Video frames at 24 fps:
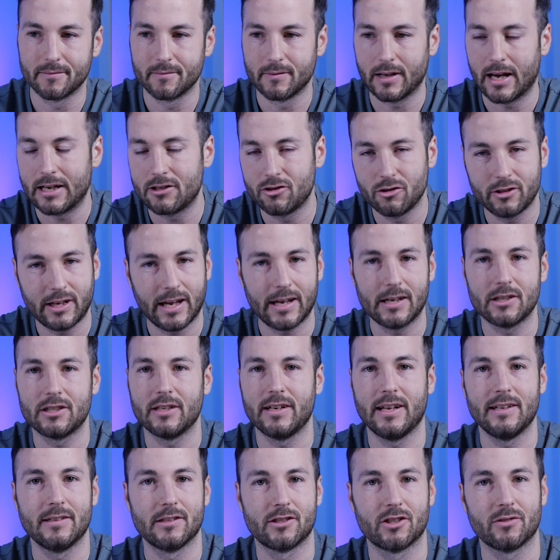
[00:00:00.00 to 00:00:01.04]
education
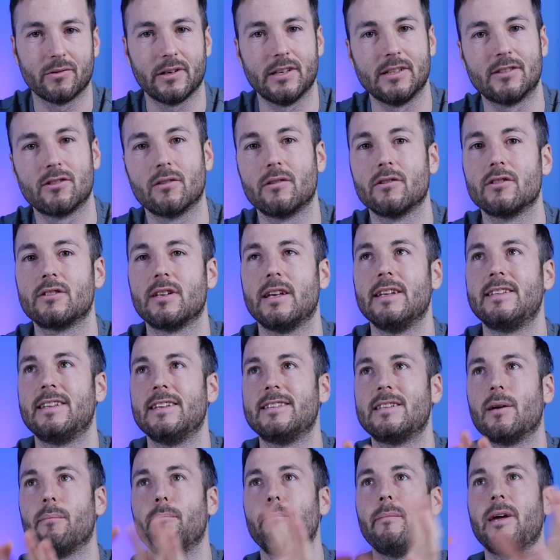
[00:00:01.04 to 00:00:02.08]
industry. So
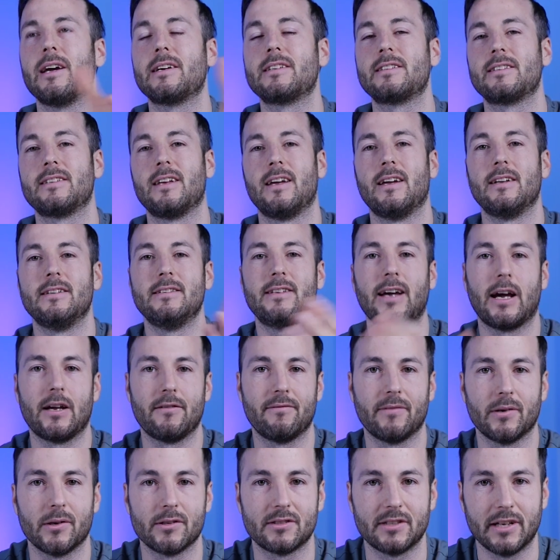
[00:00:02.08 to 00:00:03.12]
it's a mixed,
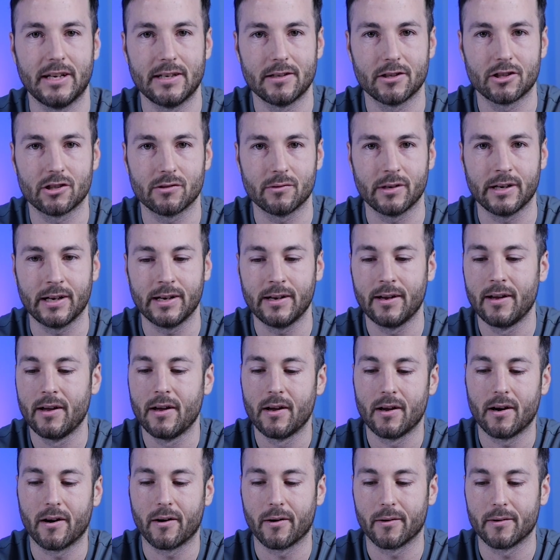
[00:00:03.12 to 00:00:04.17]
diverse industry
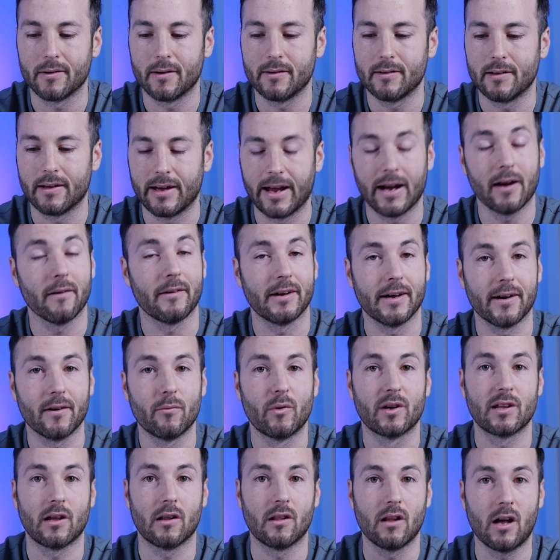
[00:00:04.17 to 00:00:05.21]
or area
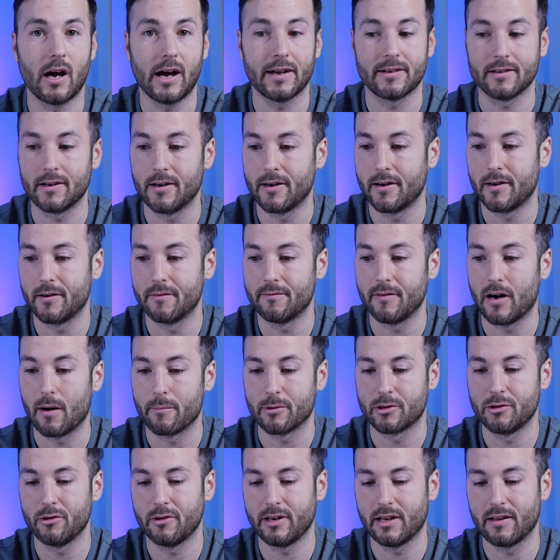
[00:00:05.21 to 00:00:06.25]
with a lot of
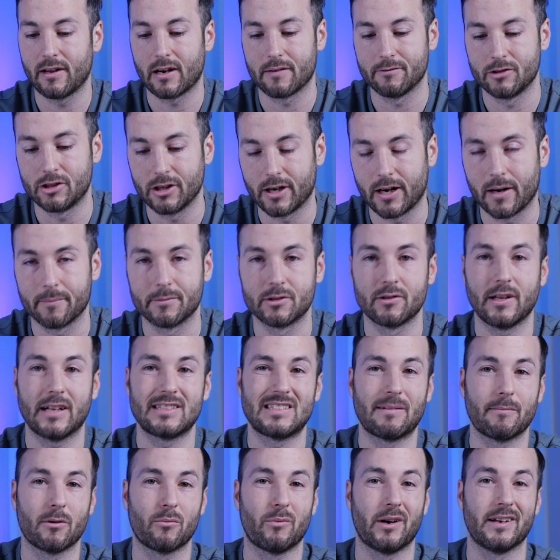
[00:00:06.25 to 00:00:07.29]
opportunity, a lot of jobs. So that's
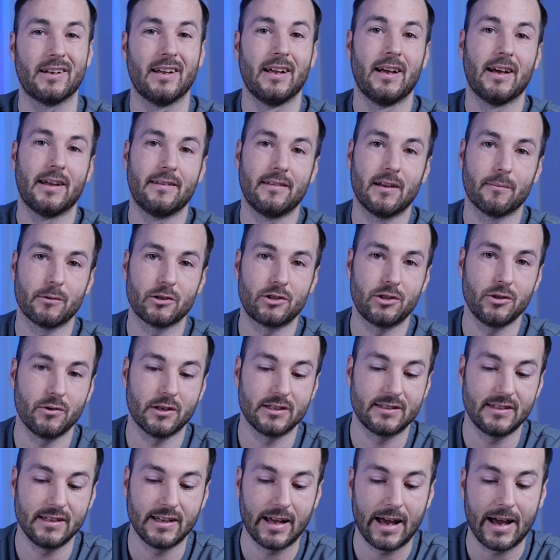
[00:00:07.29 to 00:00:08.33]
number one. Number two
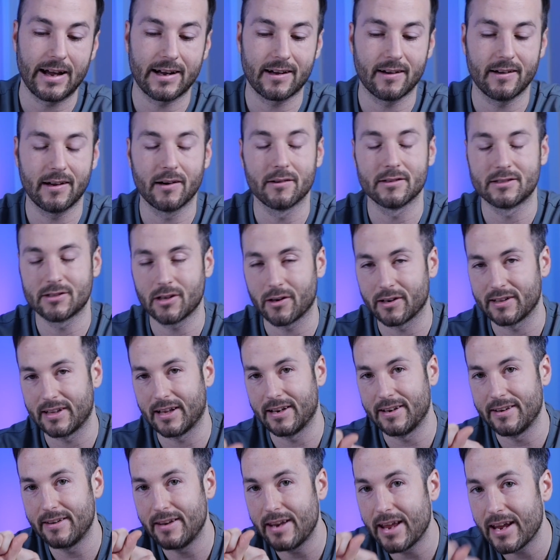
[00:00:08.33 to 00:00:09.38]
is the
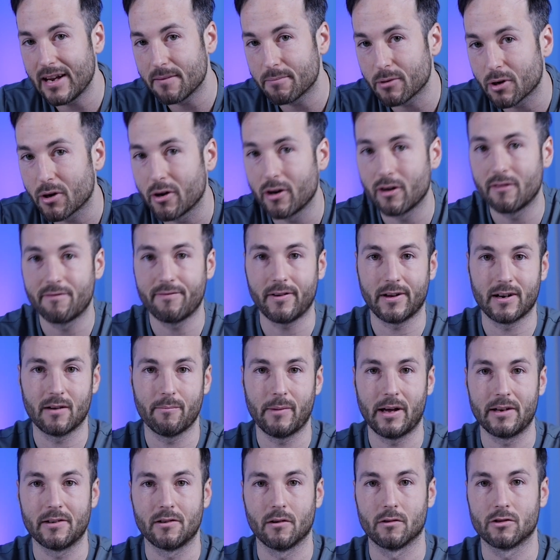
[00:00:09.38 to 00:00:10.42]
neighborhood
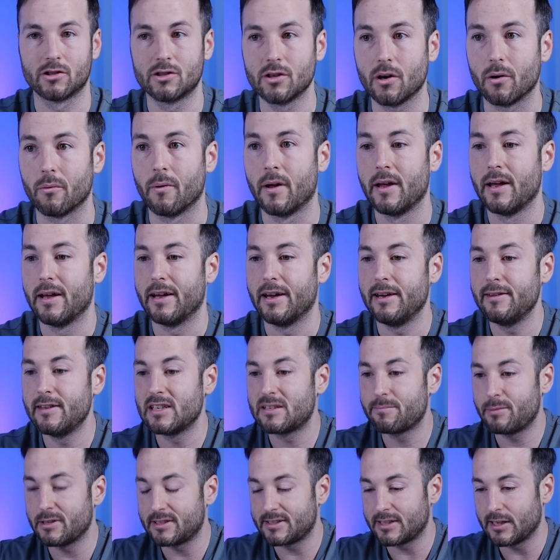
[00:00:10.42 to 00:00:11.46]
fundamentals. So in the
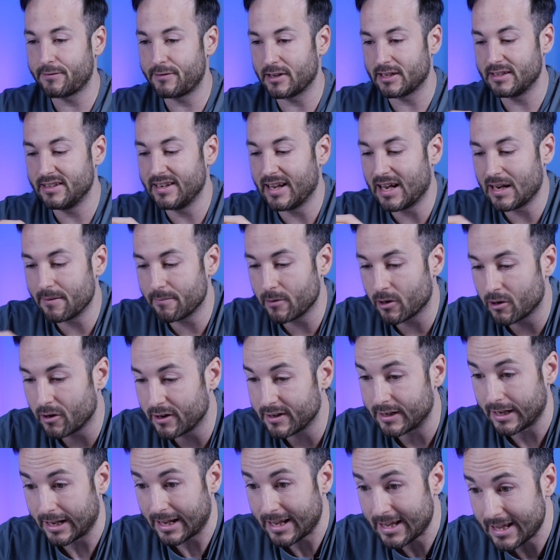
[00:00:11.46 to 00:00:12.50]
specific
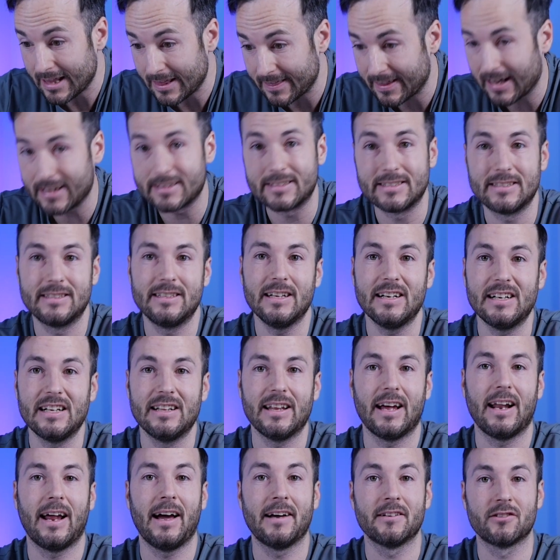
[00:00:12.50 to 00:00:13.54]
neighborhood in that city
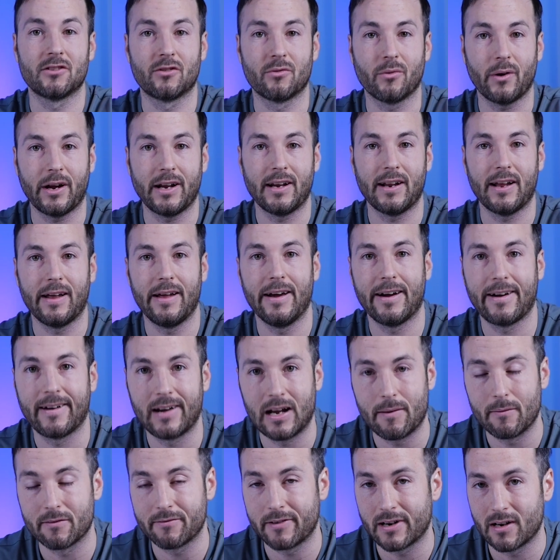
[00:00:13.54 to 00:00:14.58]
that has great
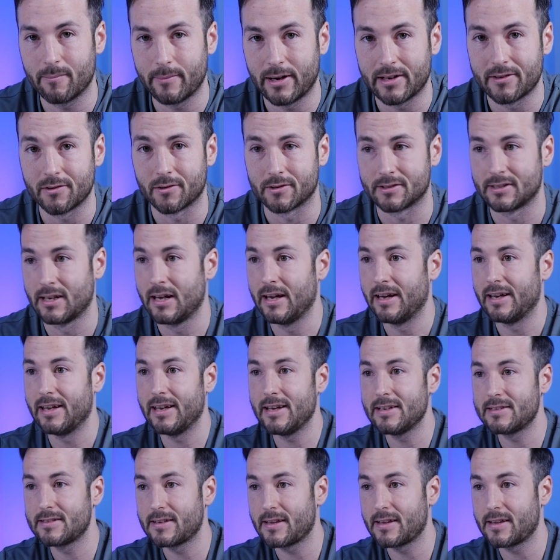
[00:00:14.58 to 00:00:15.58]
economic fundamentals, is